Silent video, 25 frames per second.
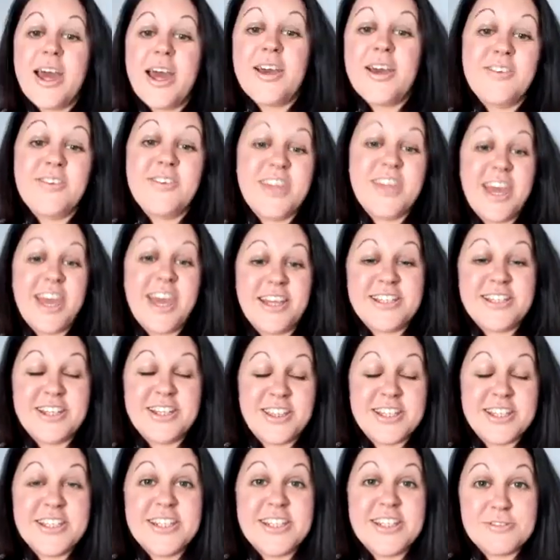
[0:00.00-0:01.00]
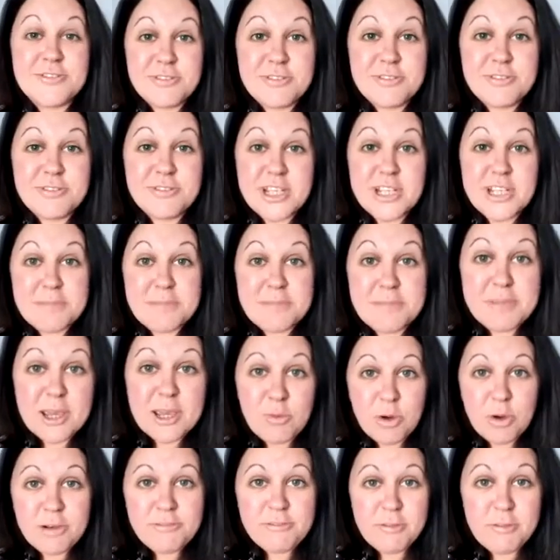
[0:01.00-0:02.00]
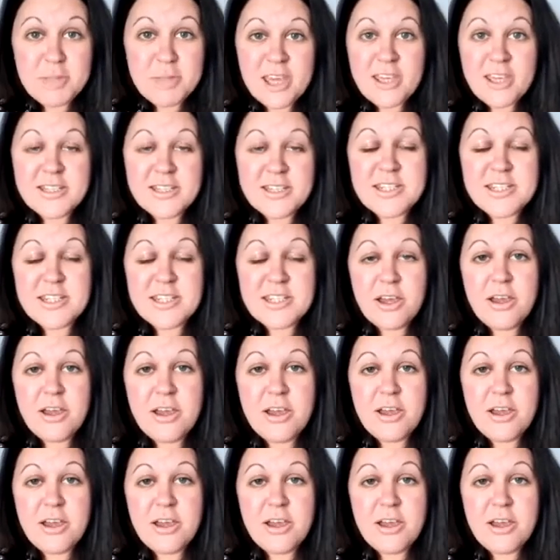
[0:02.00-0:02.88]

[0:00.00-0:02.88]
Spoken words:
so this is a really big one for me. As I